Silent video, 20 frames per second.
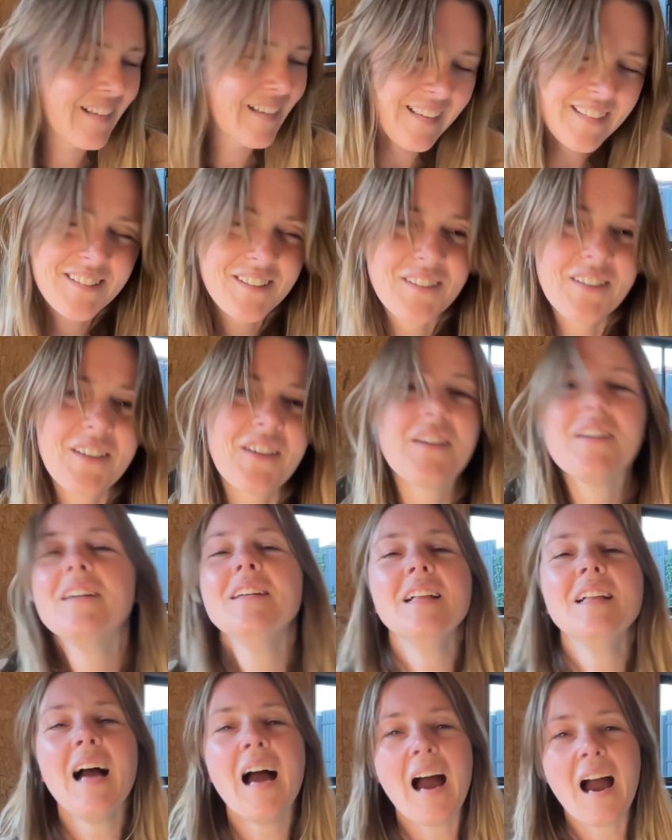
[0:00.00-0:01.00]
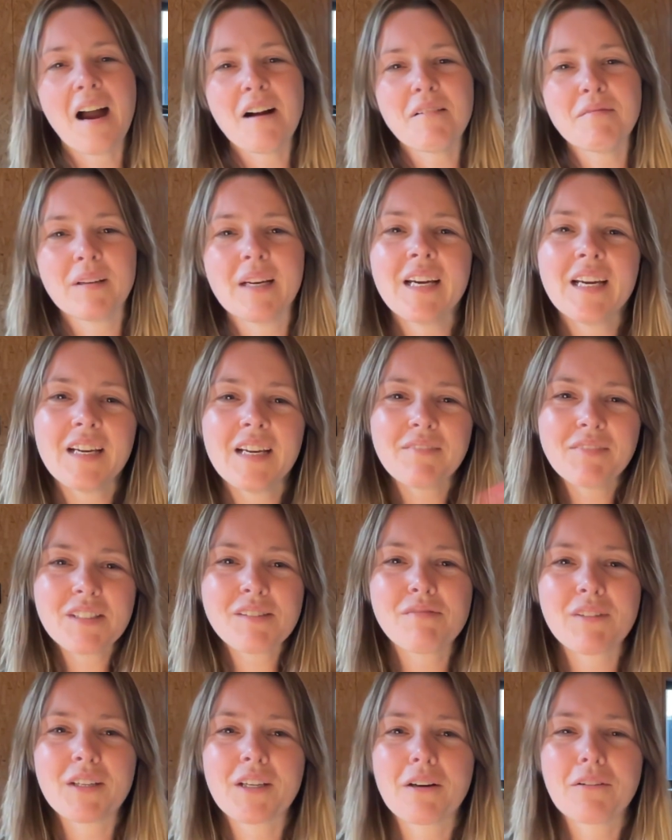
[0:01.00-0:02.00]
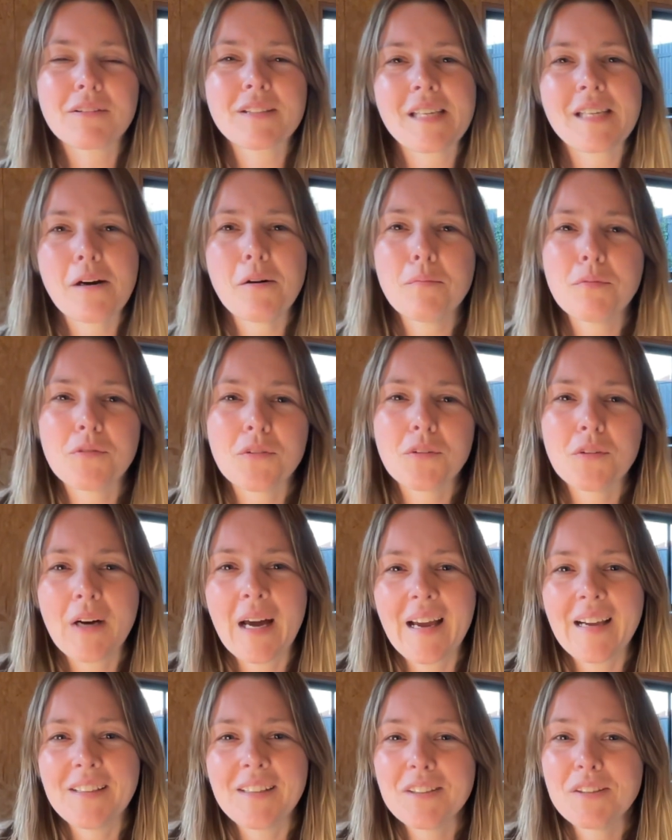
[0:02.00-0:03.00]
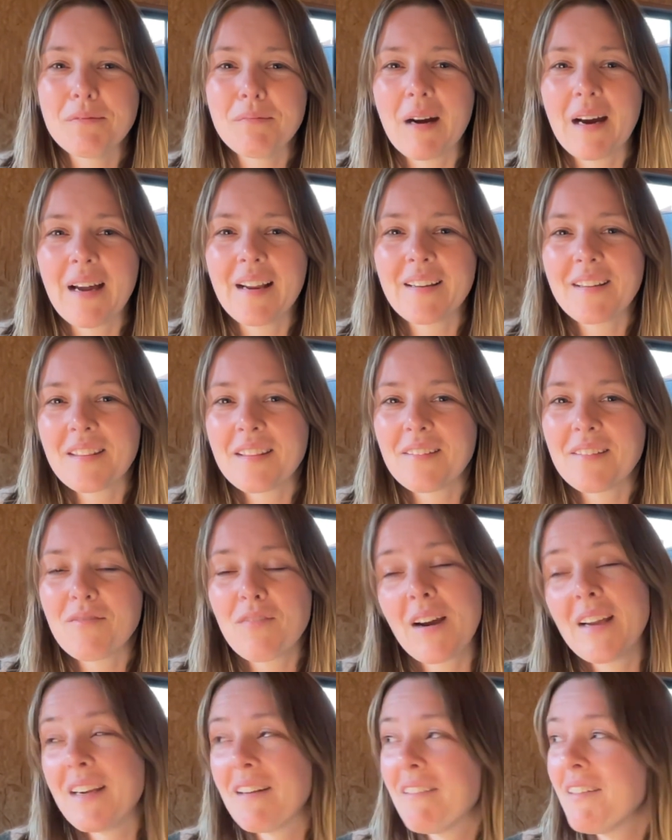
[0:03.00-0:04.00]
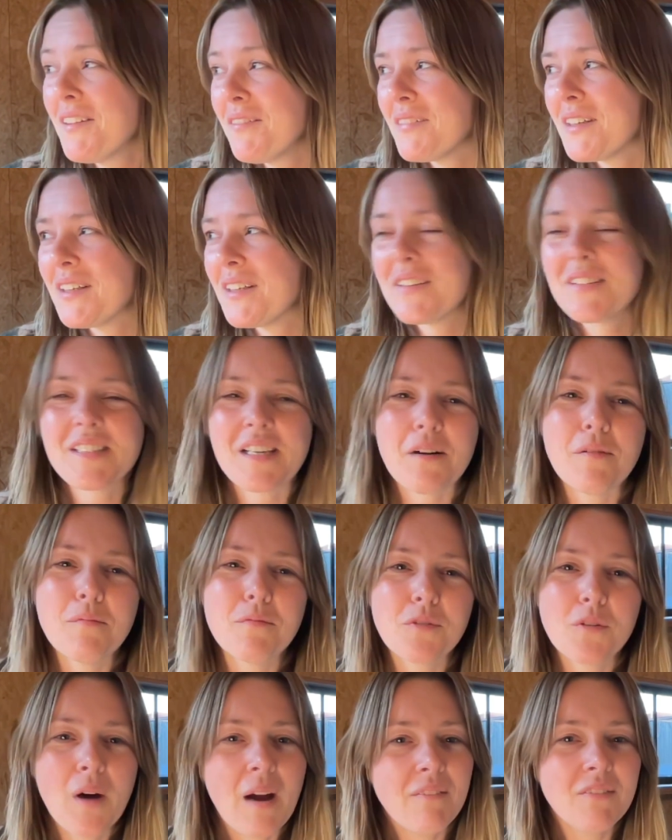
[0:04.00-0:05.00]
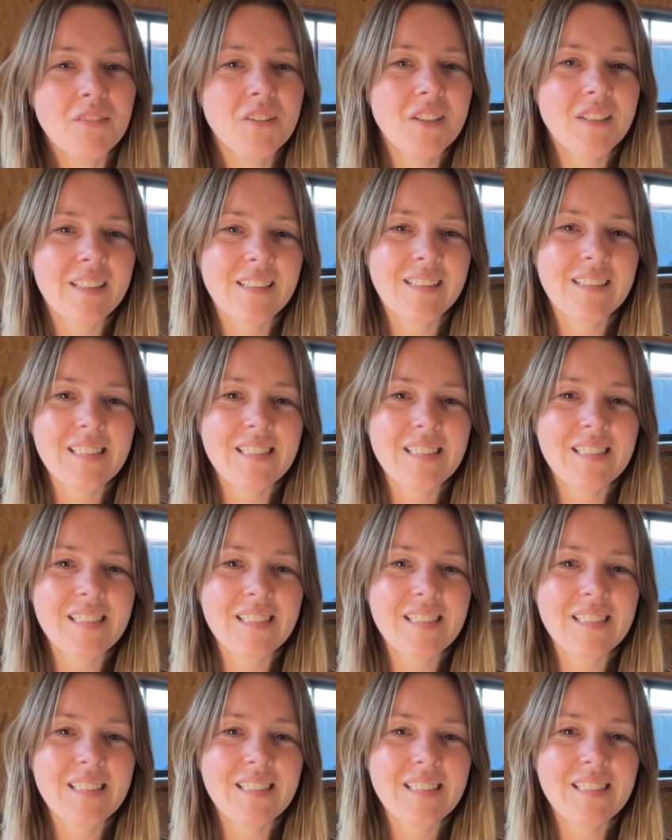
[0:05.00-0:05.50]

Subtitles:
I don't know. If this video was helpful, and you might find our other videos helpful, have a look and